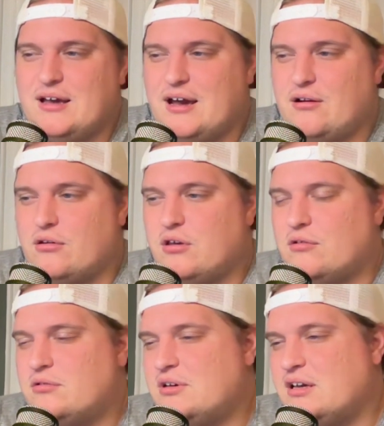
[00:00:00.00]
I don't
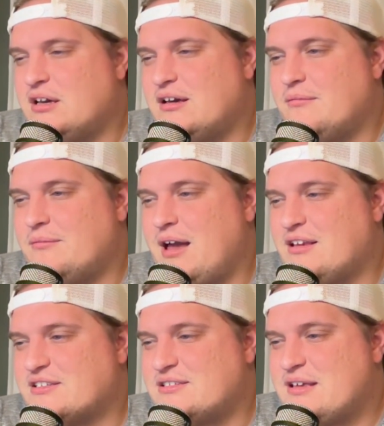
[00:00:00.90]
know. I
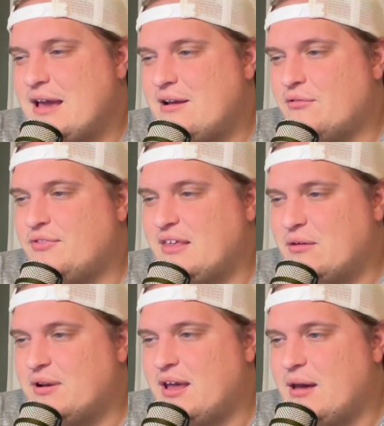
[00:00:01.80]
don't think it
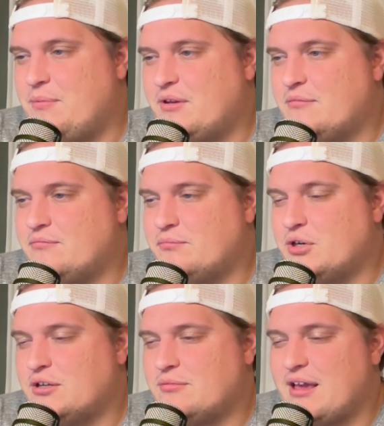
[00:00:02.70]
would happen,
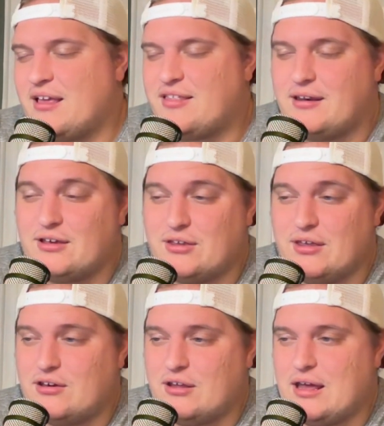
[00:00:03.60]
but like I said,
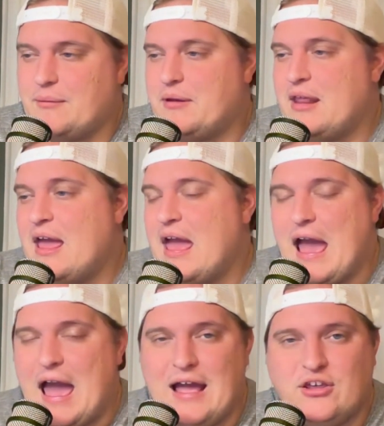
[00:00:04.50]
it could happen.
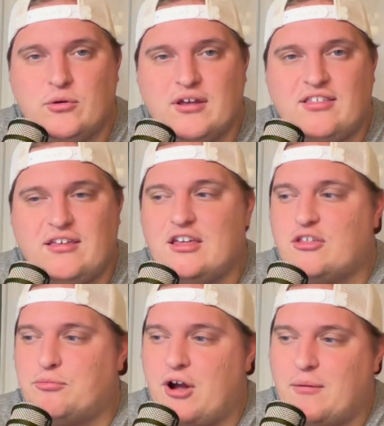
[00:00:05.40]
At USC is
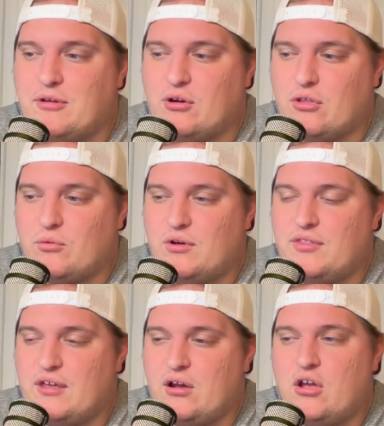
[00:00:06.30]
probably your other one
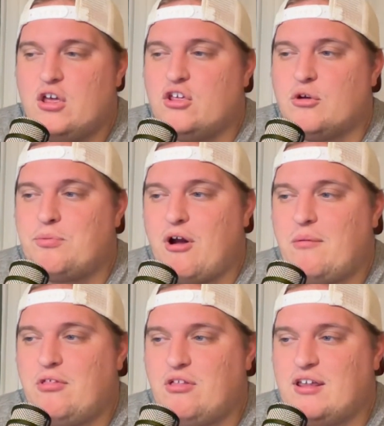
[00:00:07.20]
there. You're
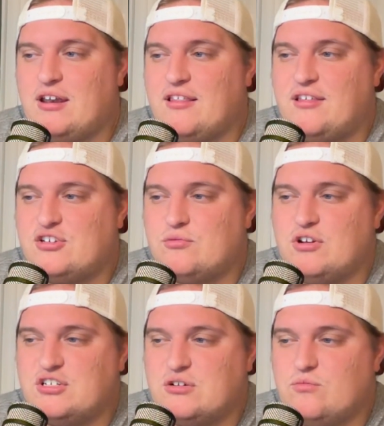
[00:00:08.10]
probably looking at a
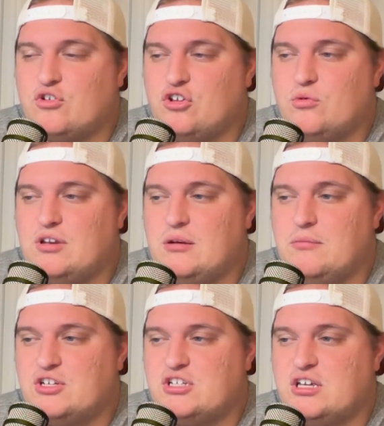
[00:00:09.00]
situation where you would need
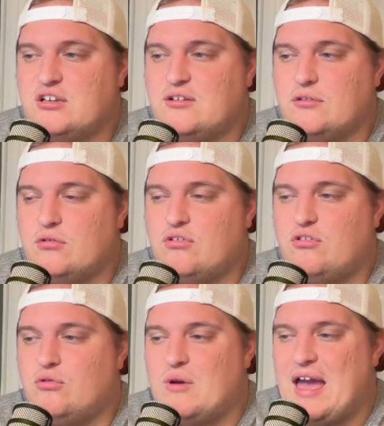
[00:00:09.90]
Michigan to lose
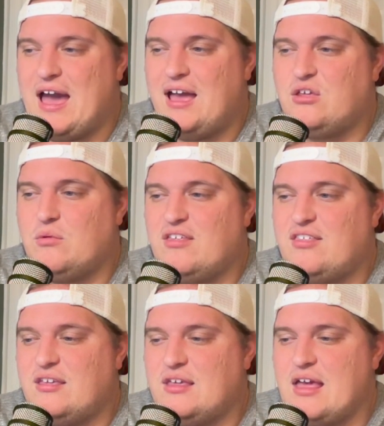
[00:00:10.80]
to at
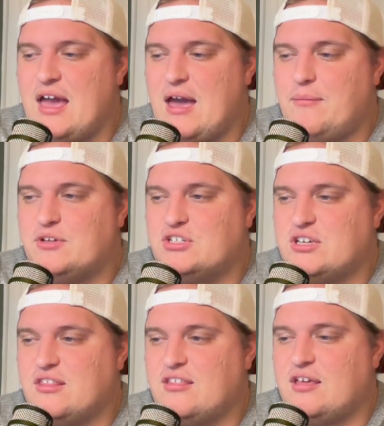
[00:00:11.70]
USC, at
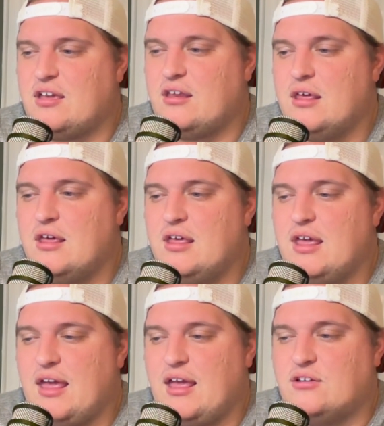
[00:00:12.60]
Michigan State,
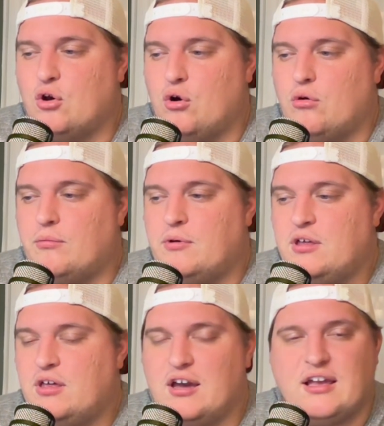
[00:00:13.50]
and home
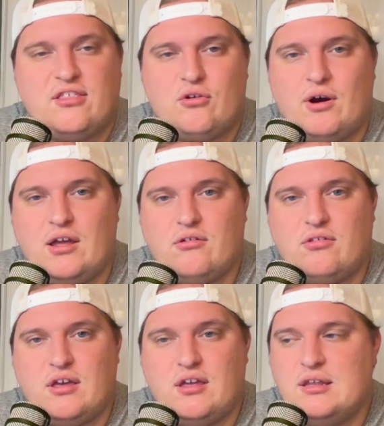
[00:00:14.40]
against Ohio
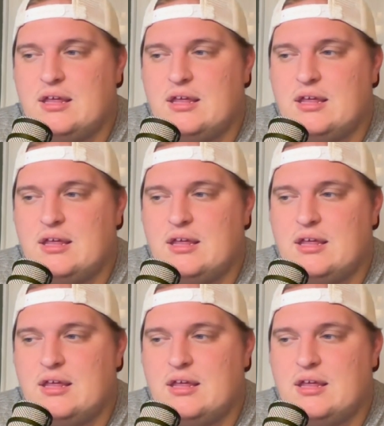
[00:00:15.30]
State.